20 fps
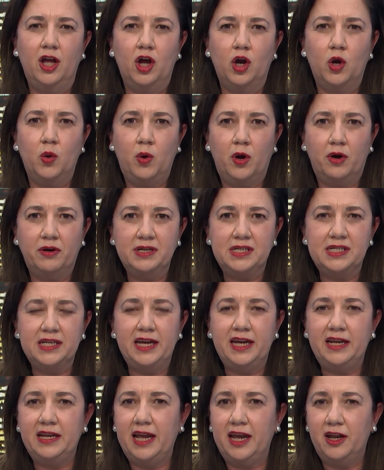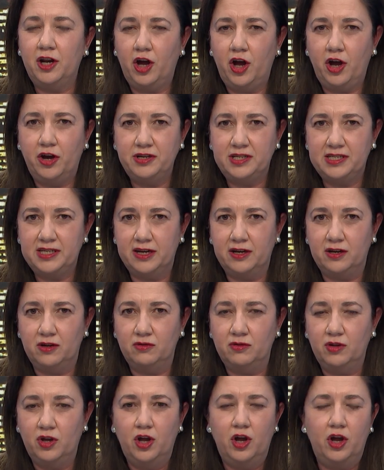quarantine in a
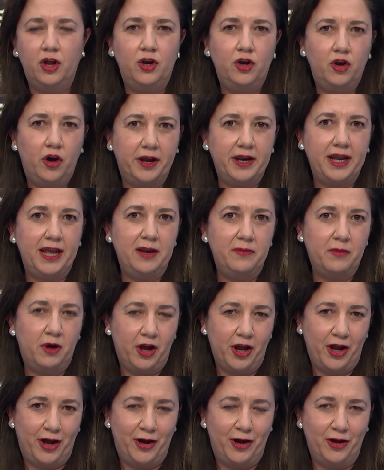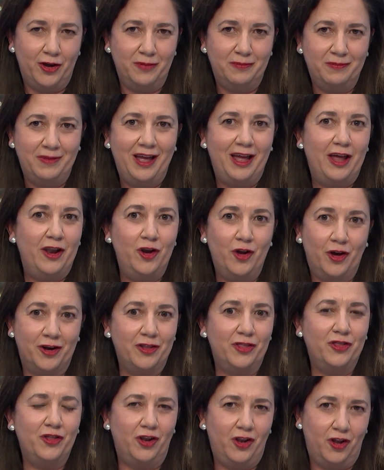hotel, not in my home, not
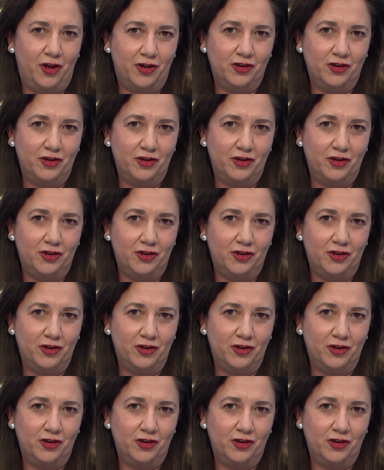at the lodge.